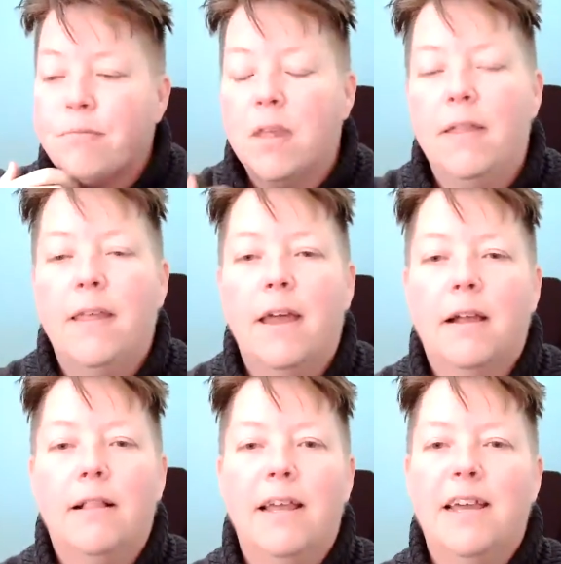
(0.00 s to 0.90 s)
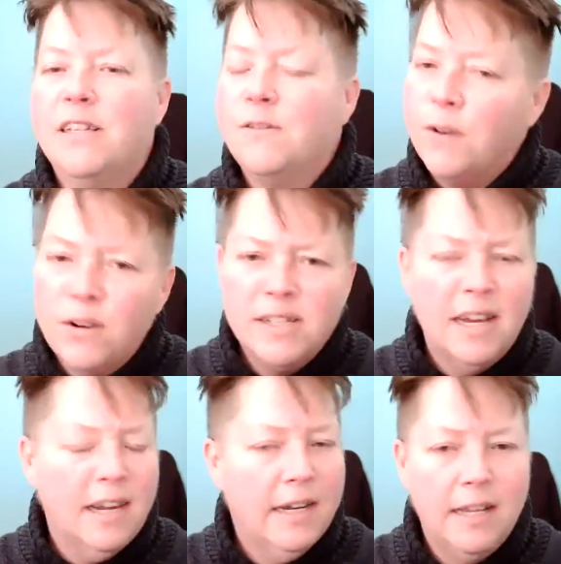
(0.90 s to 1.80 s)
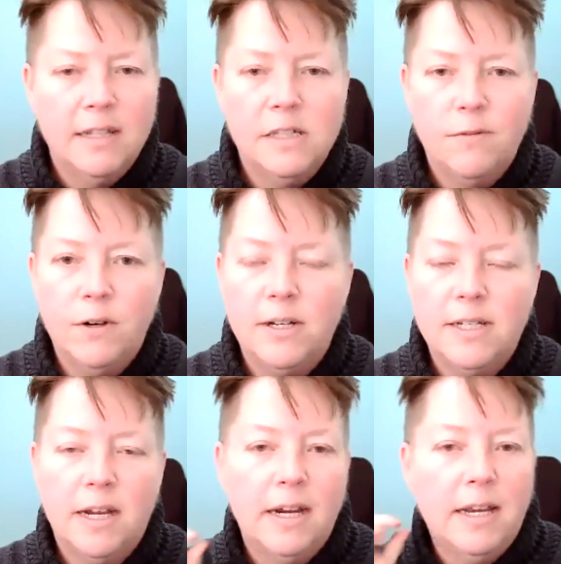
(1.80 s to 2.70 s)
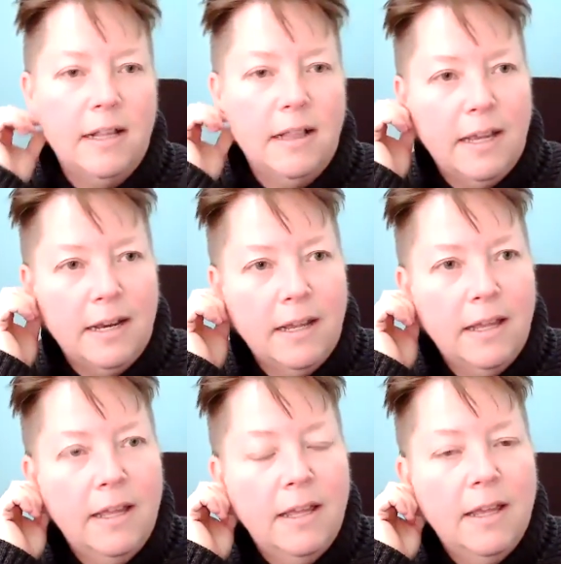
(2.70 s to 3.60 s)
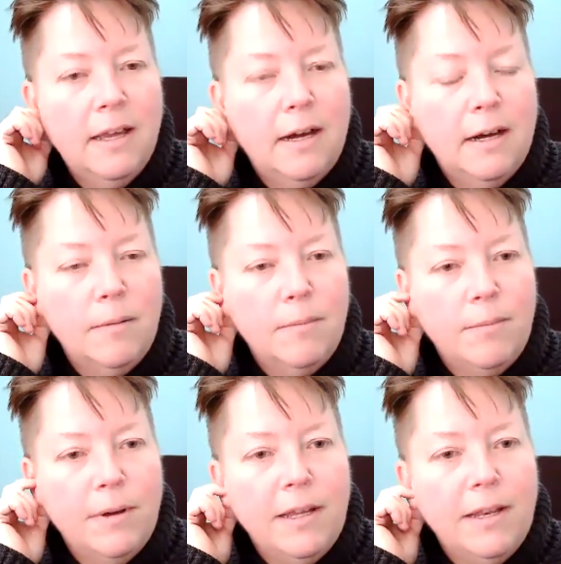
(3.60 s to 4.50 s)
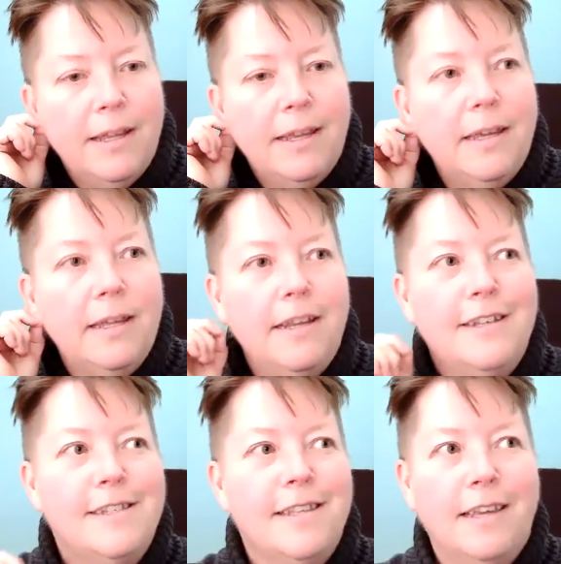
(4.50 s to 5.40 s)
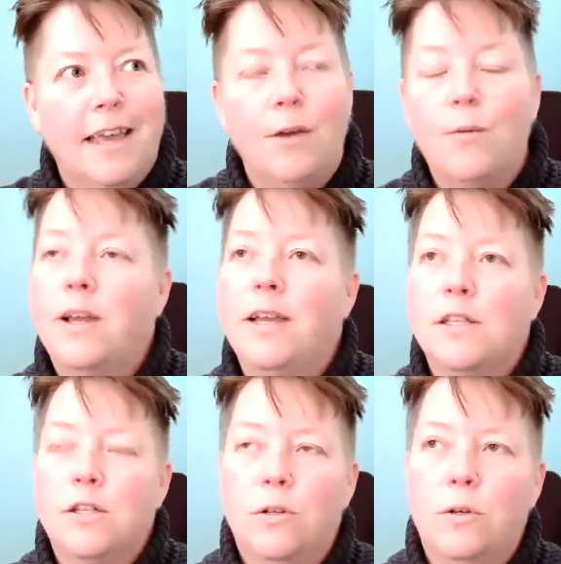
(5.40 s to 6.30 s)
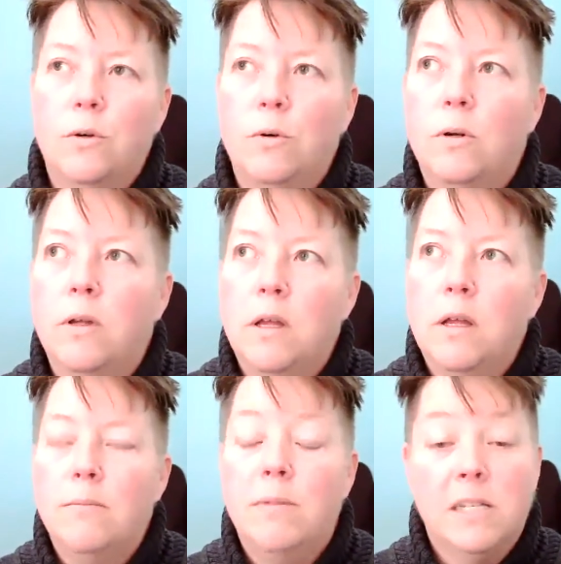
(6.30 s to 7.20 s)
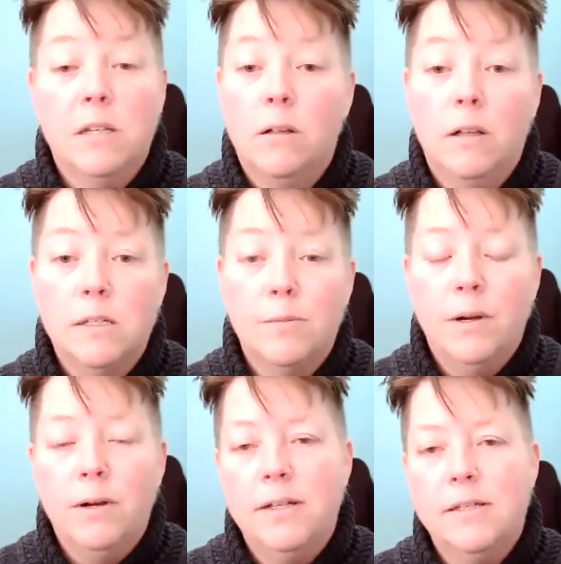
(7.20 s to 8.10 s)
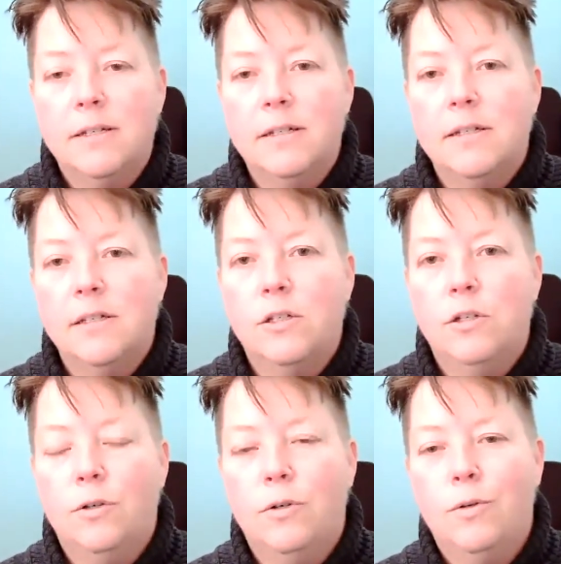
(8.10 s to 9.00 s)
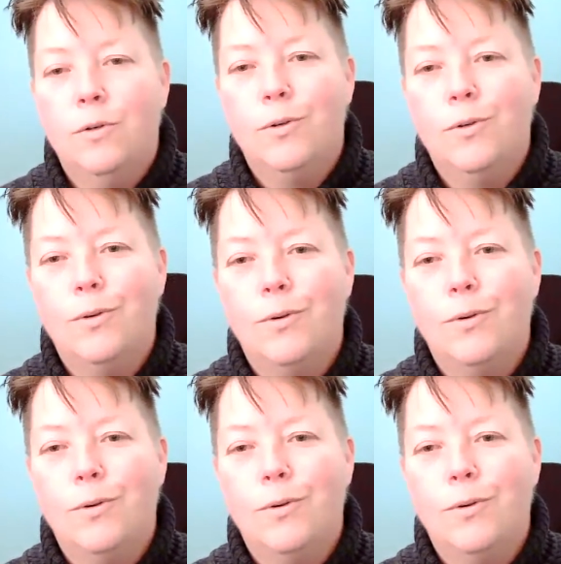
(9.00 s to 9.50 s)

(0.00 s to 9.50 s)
And that gland, it's very tiny. It's a very tiny gland. But it is the gateway to mystical experiences, to